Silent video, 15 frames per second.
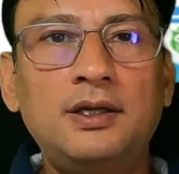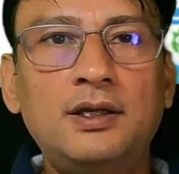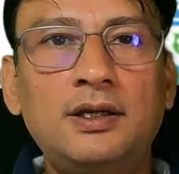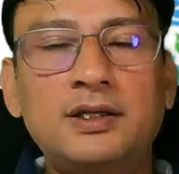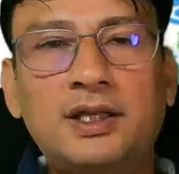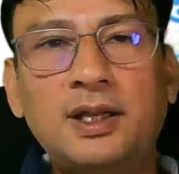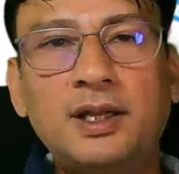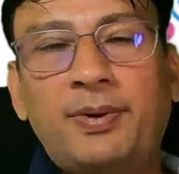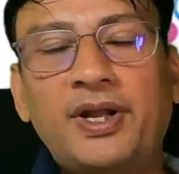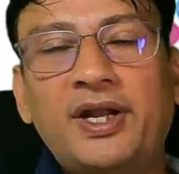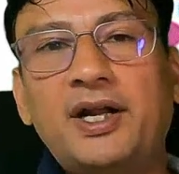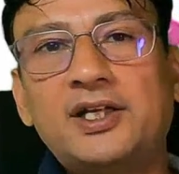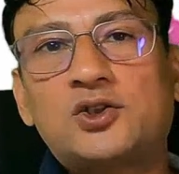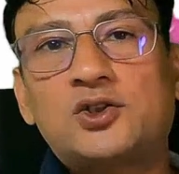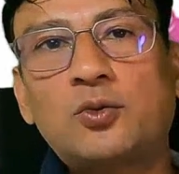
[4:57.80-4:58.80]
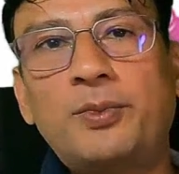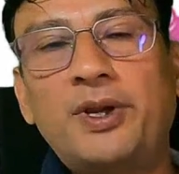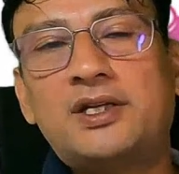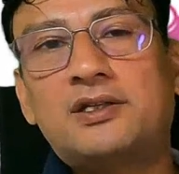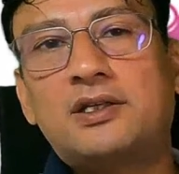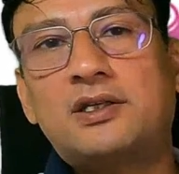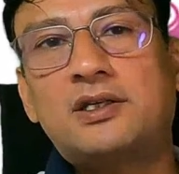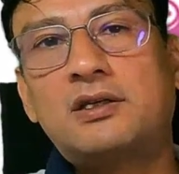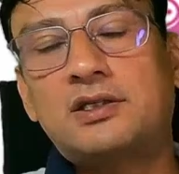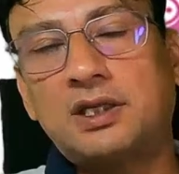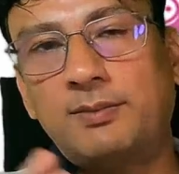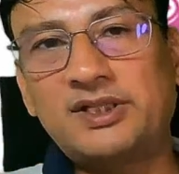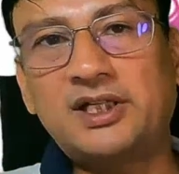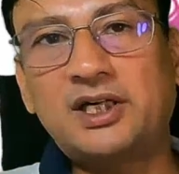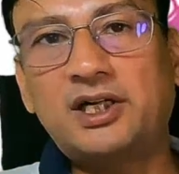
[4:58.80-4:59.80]
Then parent has to meet some
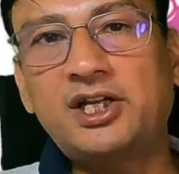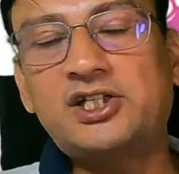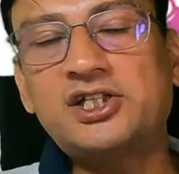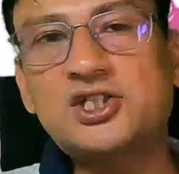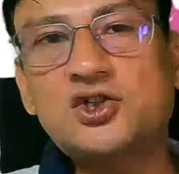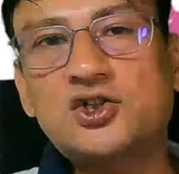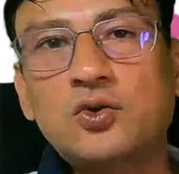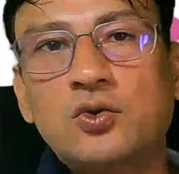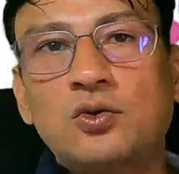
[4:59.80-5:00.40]
other teachers too.